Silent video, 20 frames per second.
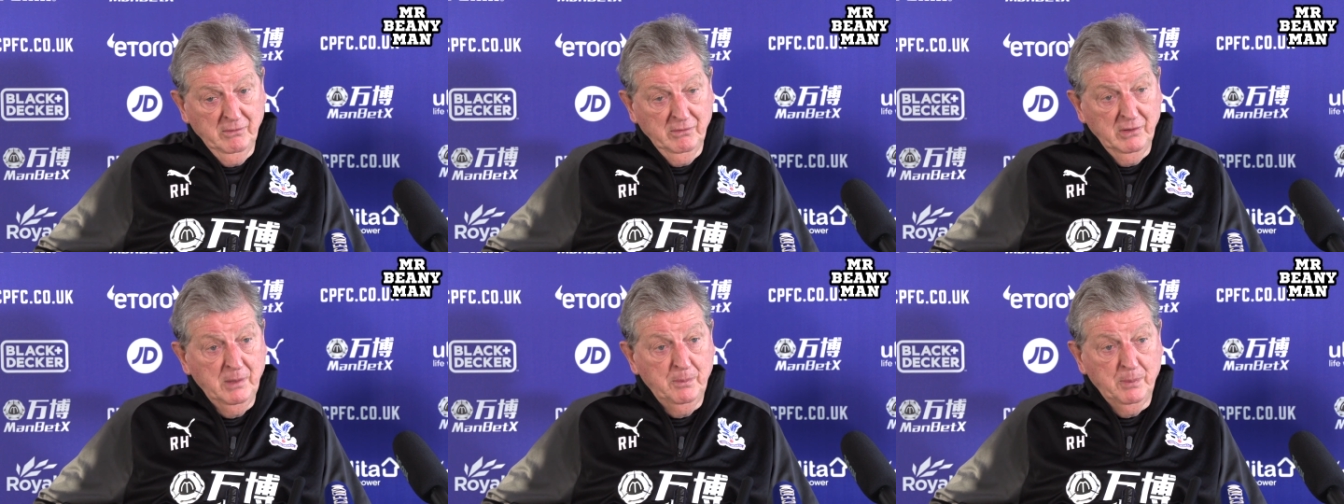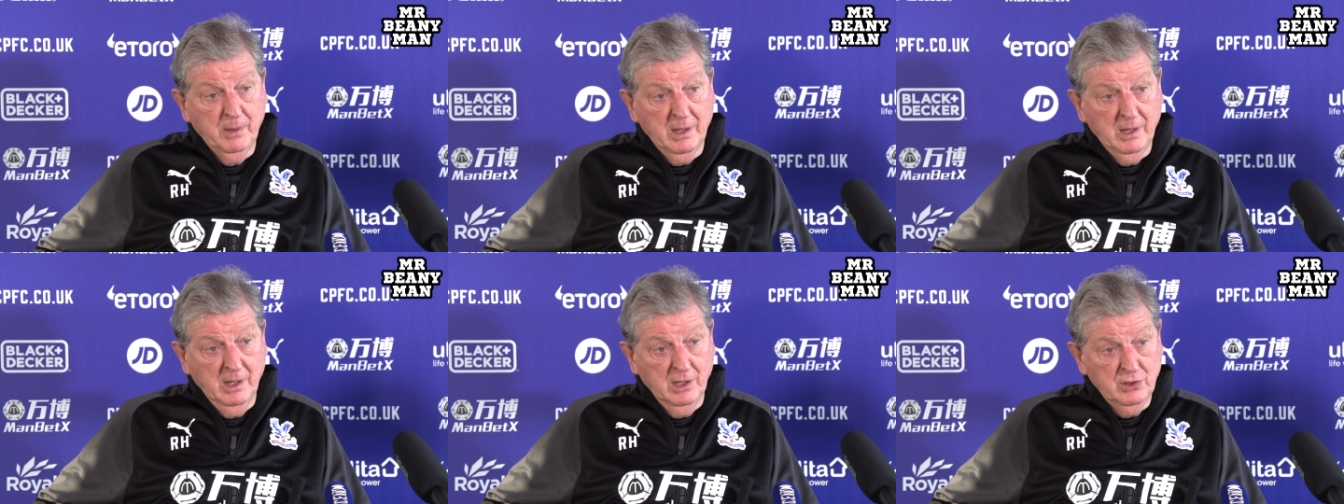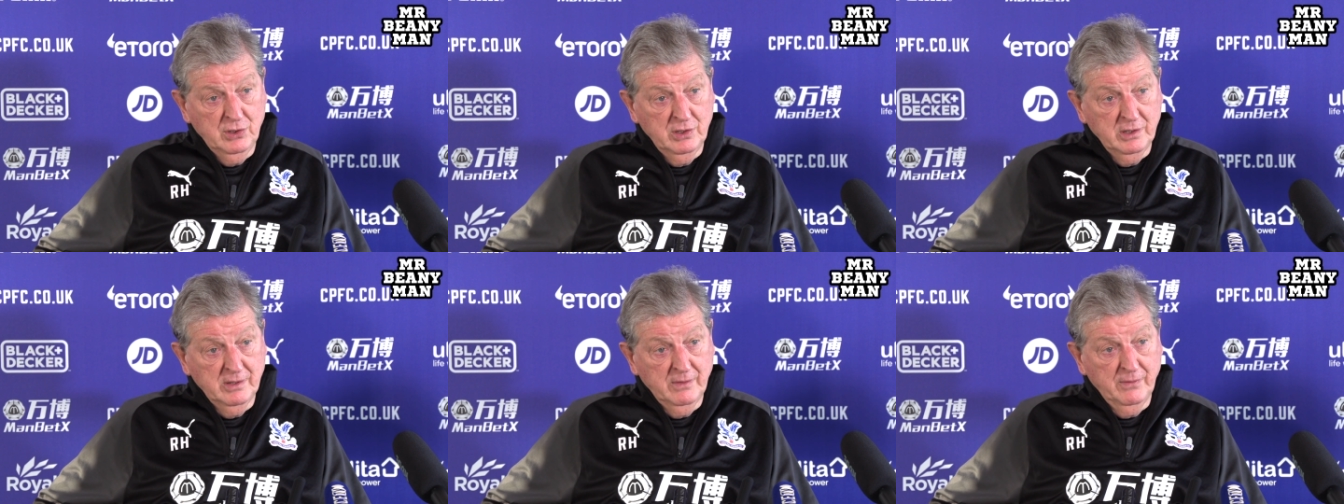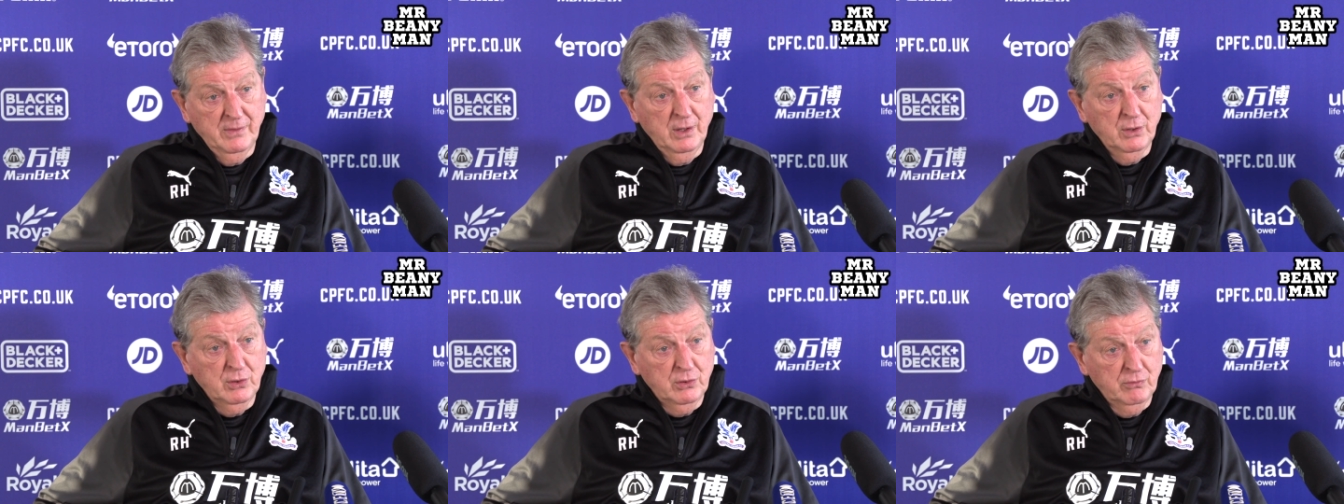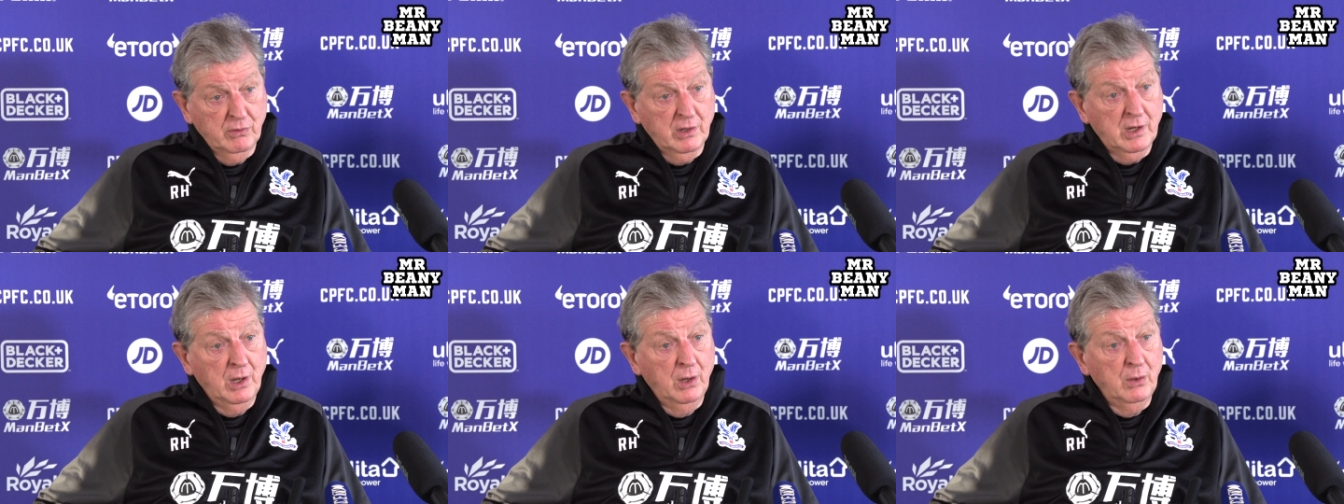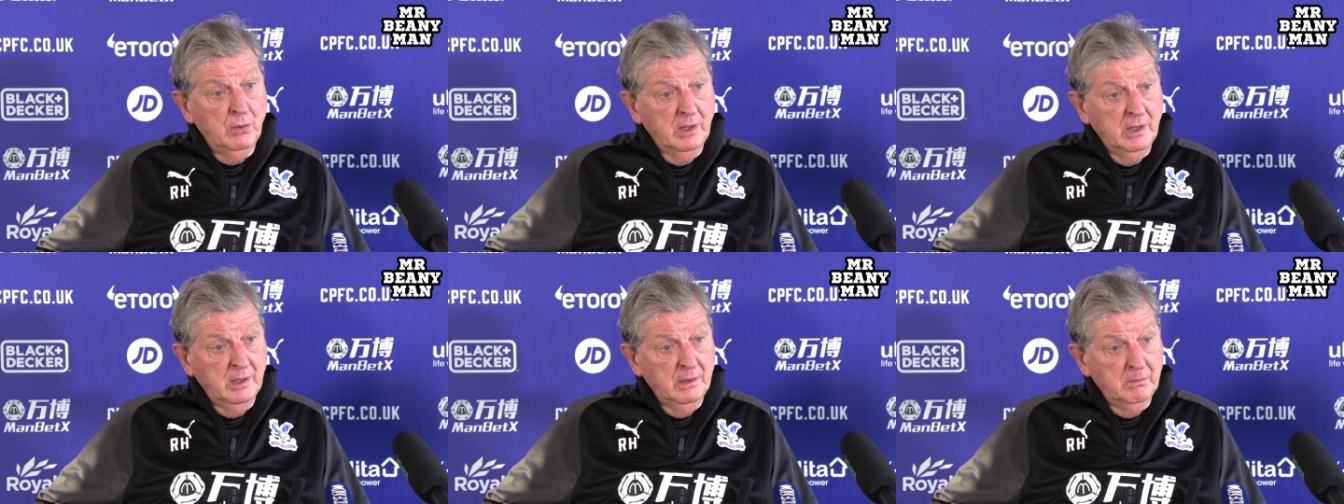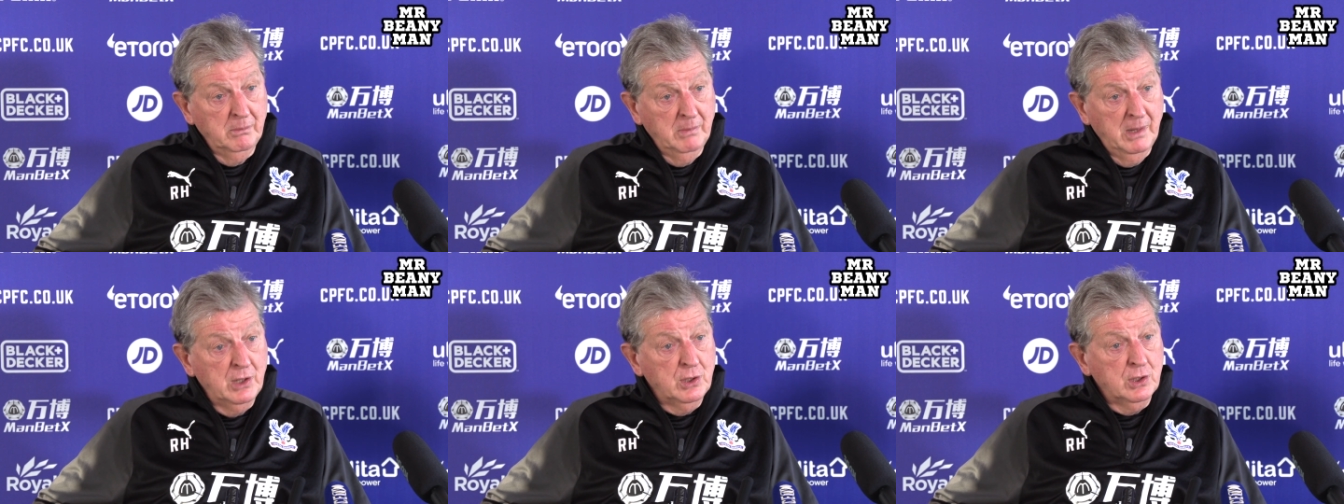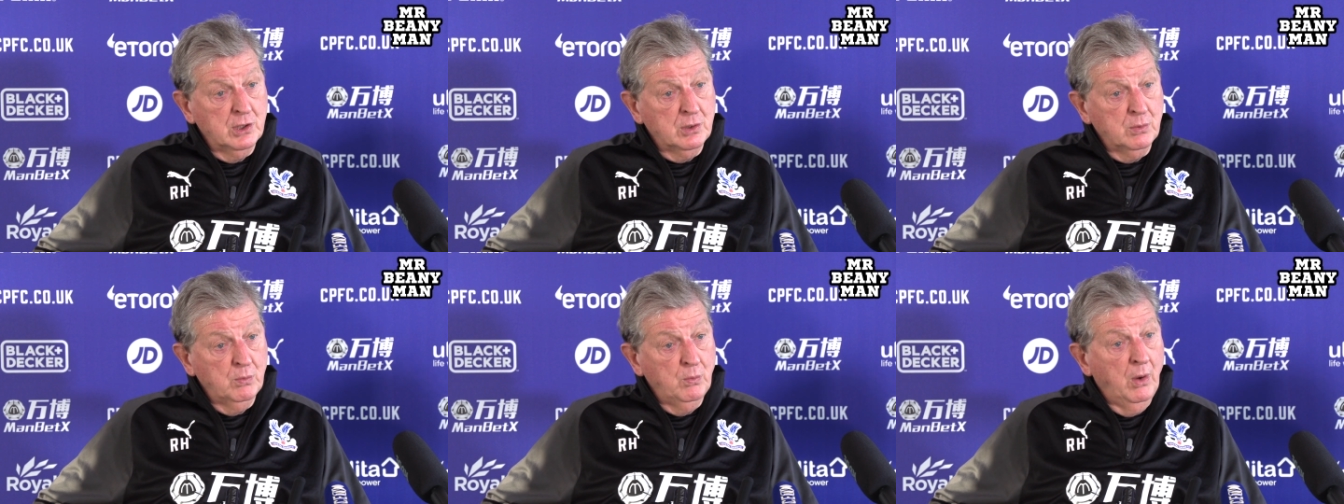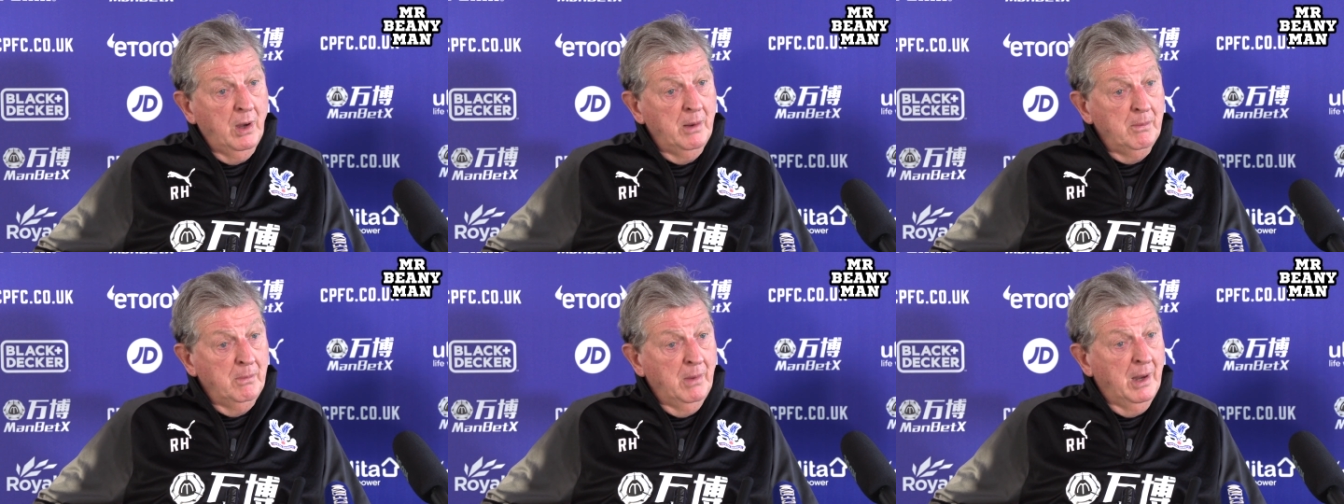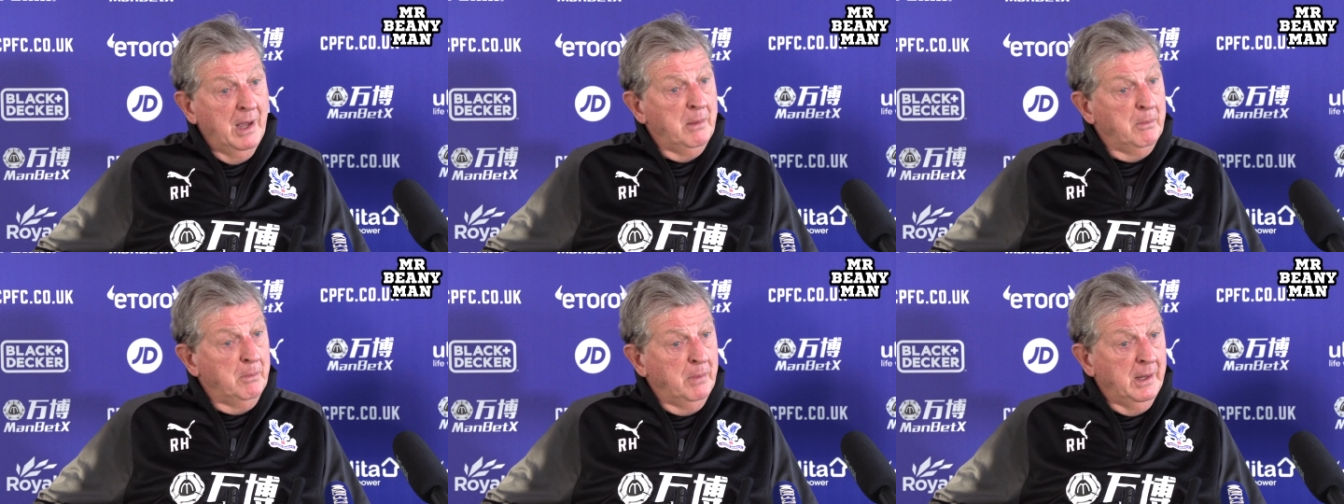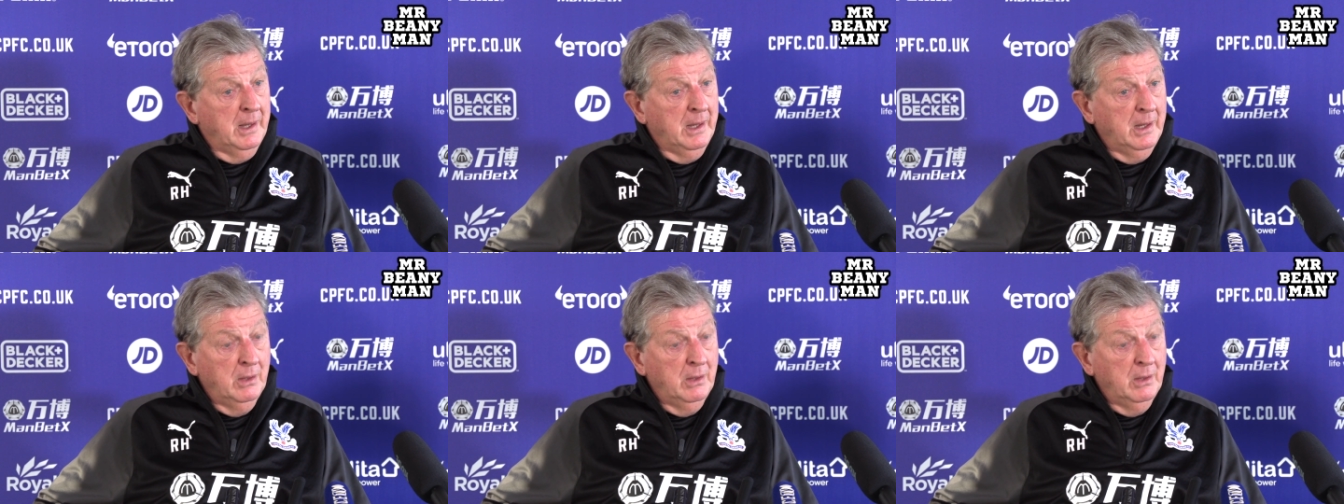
repercussions of those draconian measures what might be.